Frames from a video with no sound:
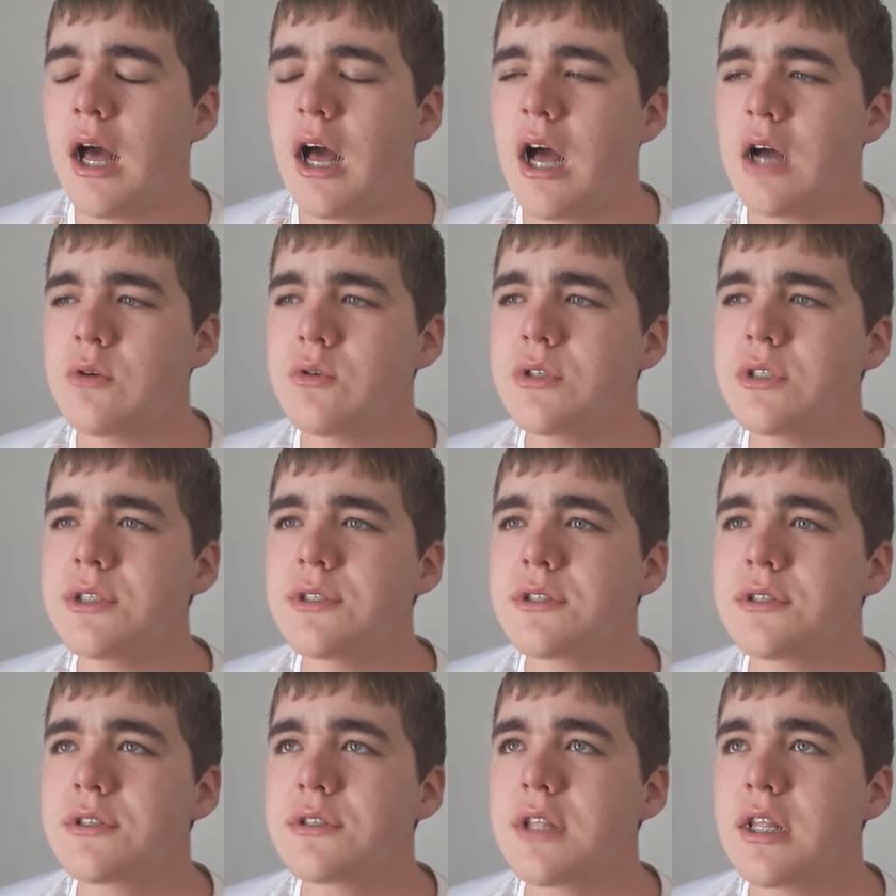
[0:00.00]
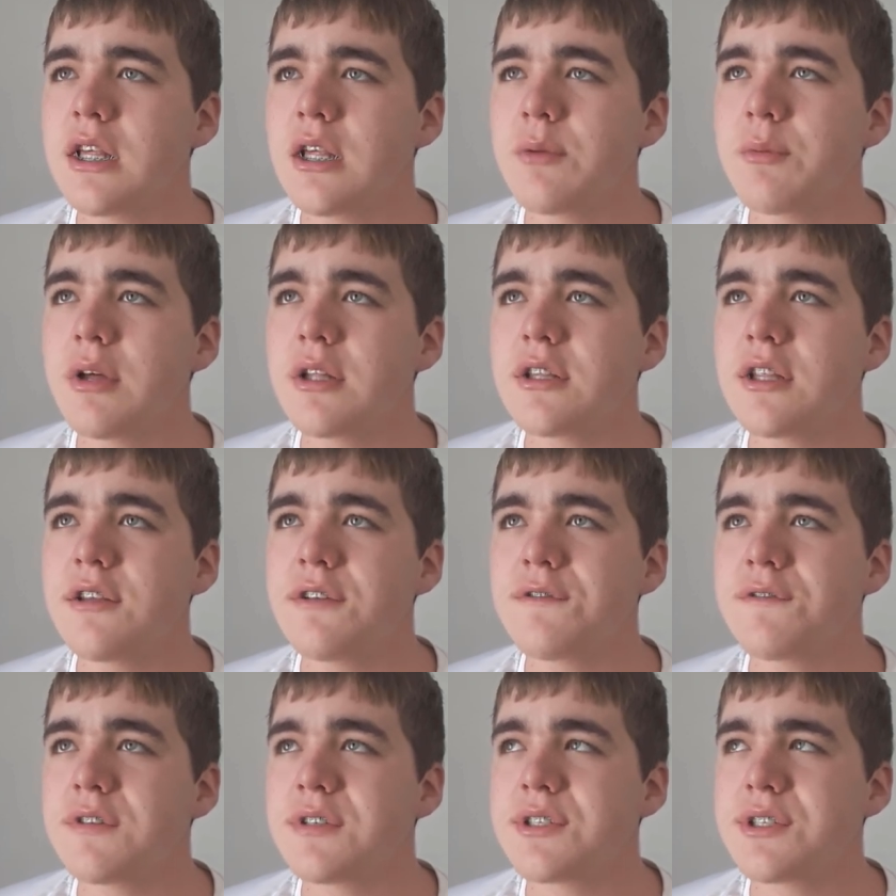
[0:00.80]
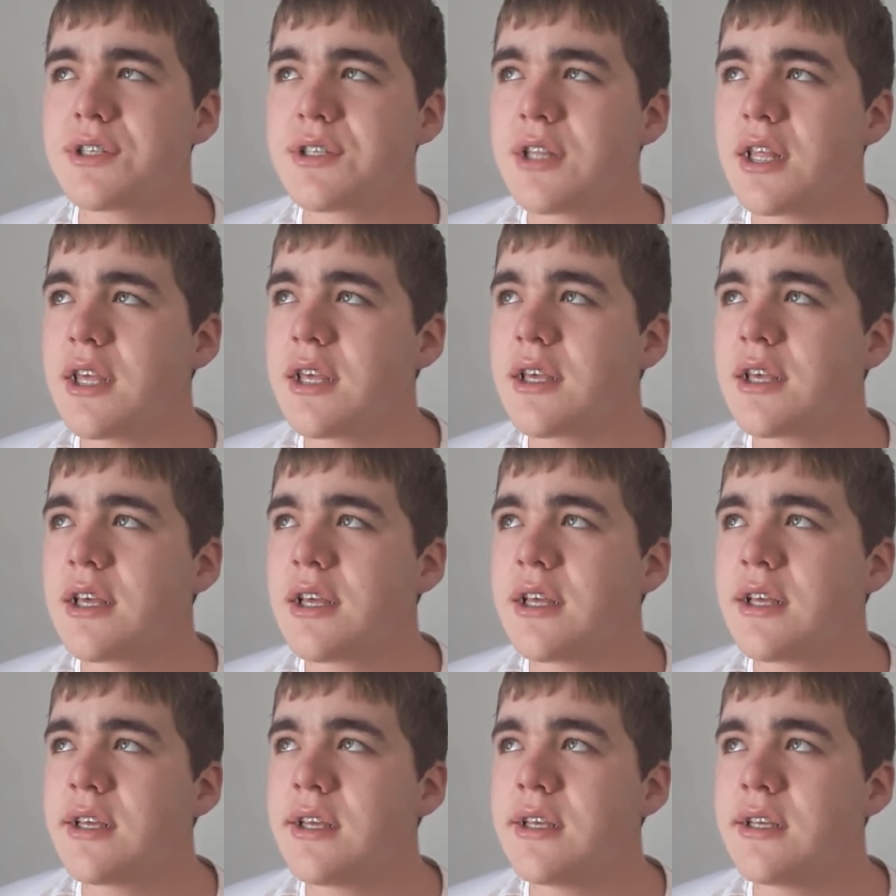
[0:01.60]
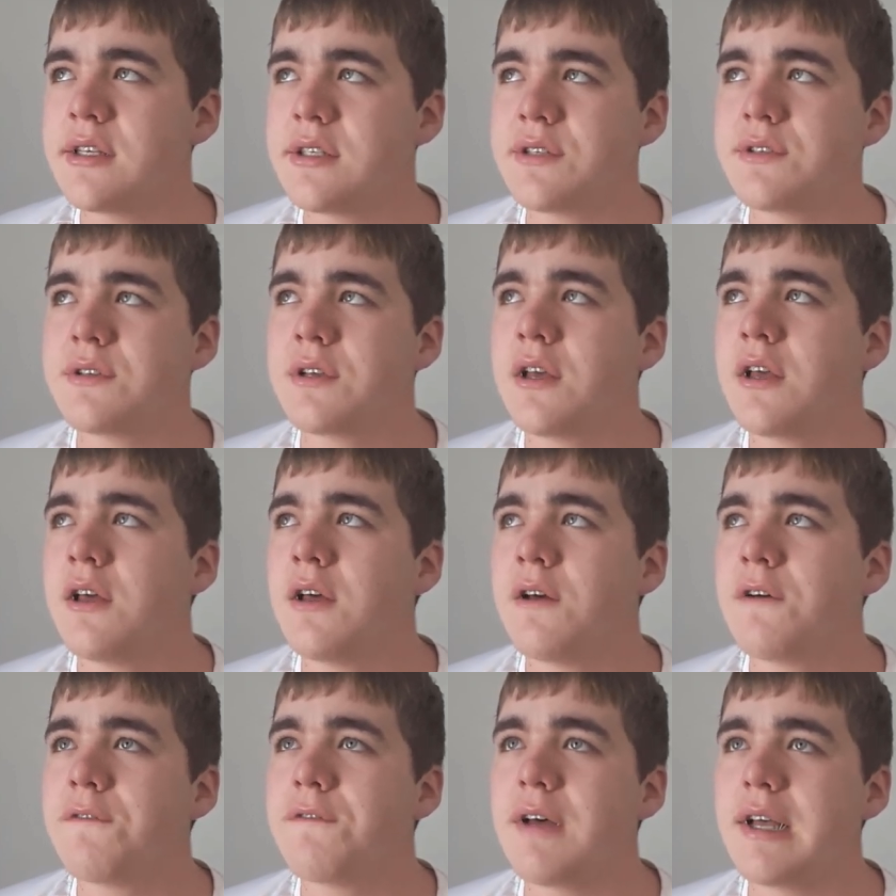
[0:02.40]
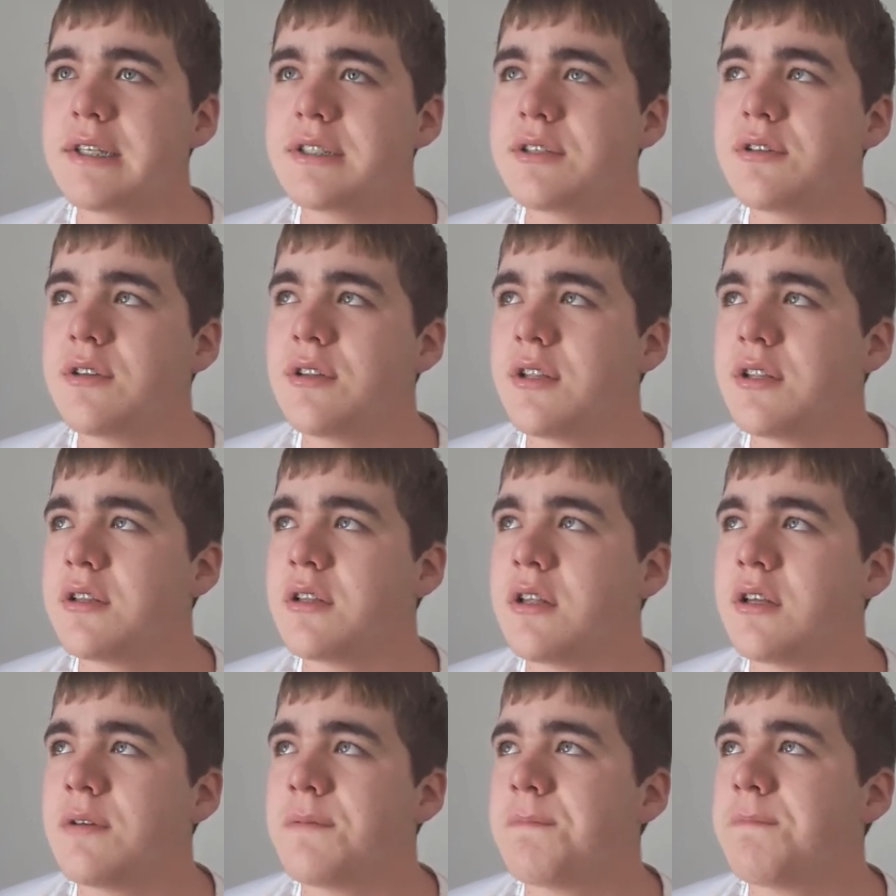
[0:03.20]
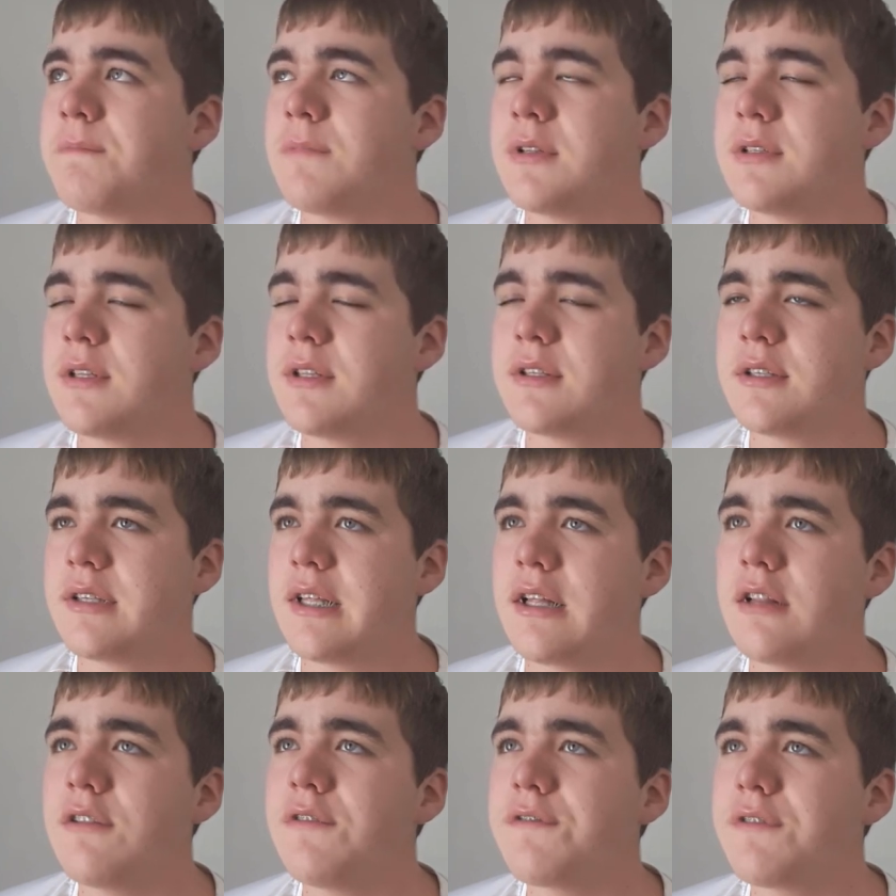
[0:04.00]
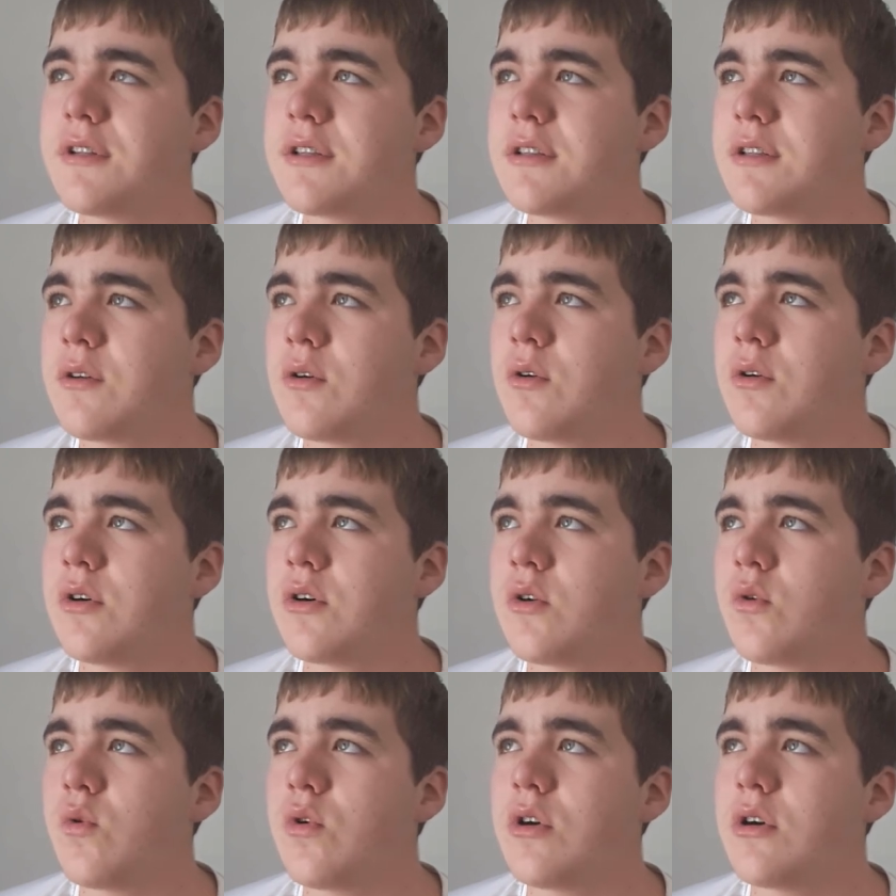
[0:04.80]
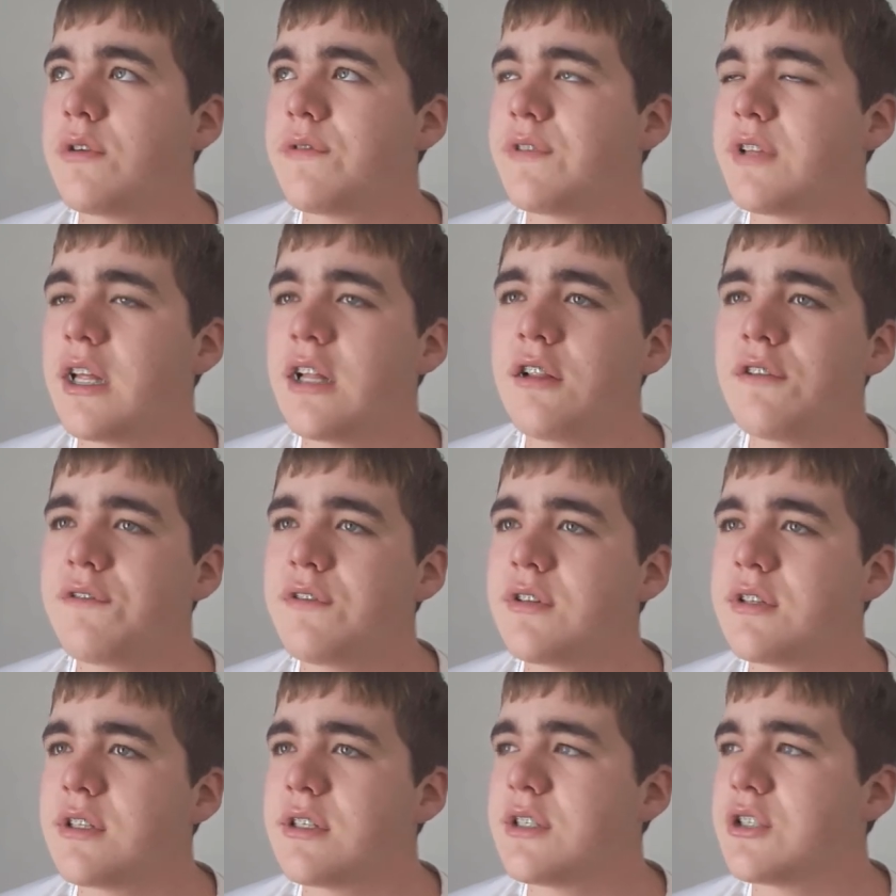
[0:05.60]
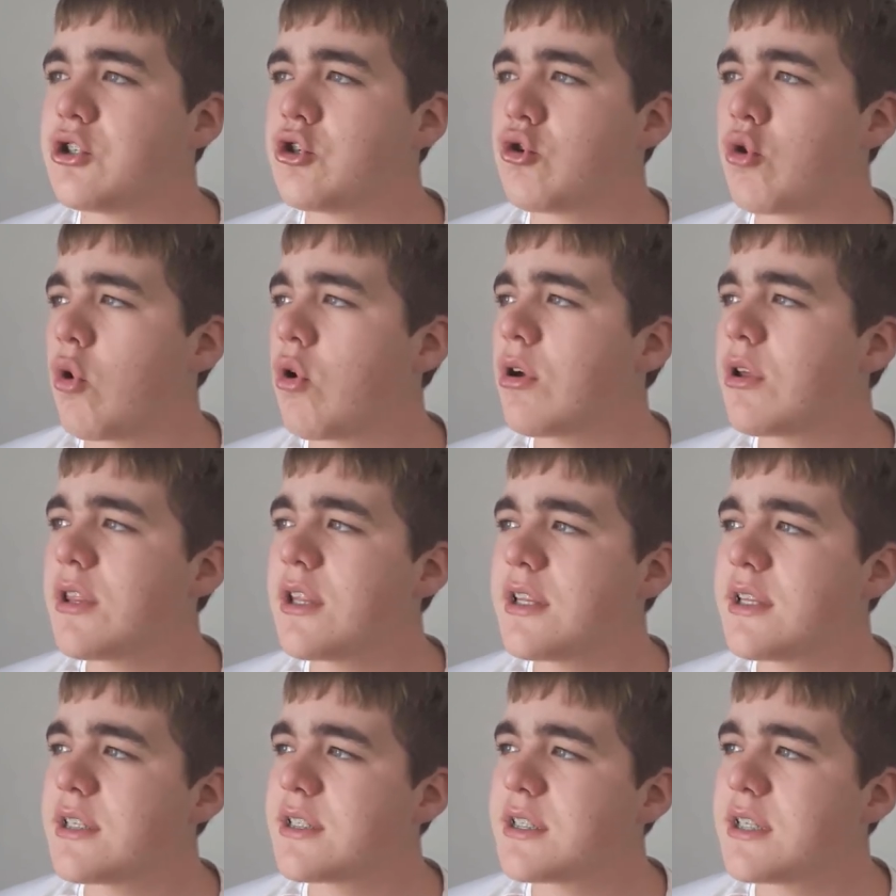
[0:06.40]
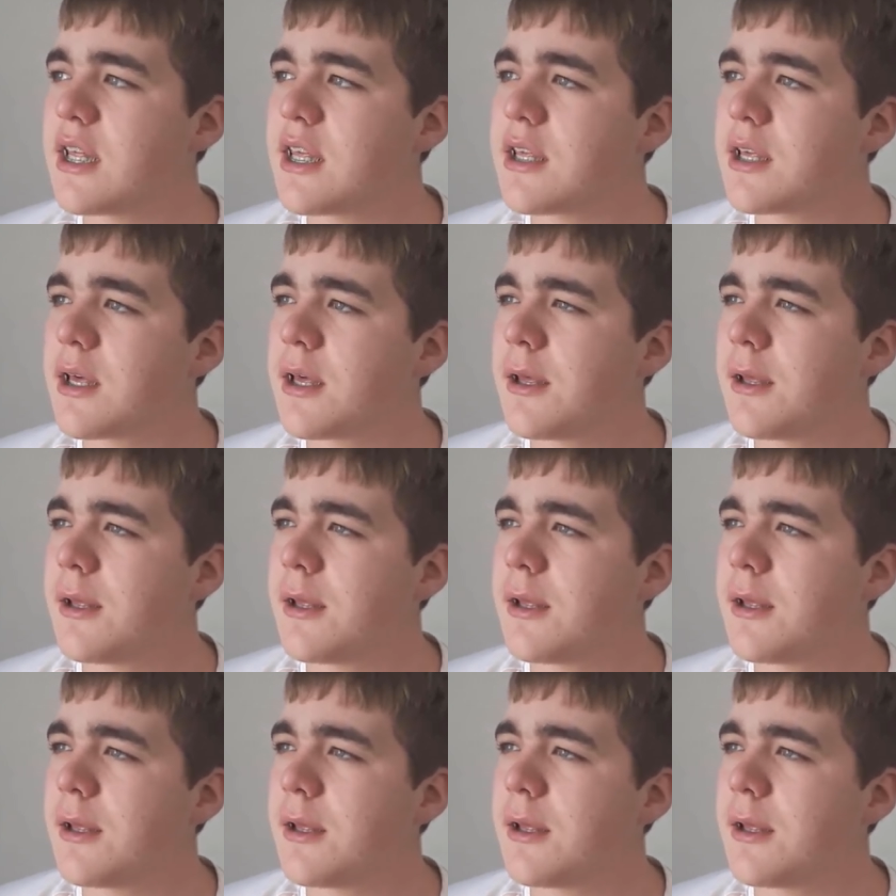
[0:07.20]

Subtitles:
I was just thinking about if a snake is faster than an elephant, or if an elephant is stronger than a snake.